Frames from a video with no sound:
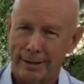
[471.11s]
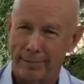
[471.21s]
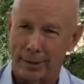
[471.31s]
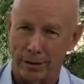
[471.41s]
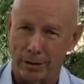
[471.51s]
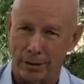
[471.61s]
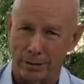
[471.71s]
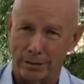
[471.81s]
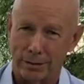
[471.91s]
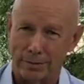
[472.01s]

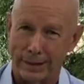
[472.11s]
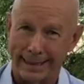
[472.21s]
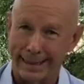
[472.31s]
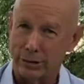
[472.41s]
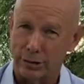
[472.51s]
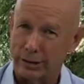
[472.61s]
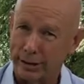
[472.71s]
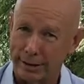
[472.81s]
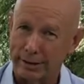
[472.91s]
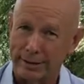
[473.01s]
Because being an
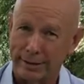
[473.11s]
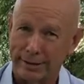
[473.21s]
engineer,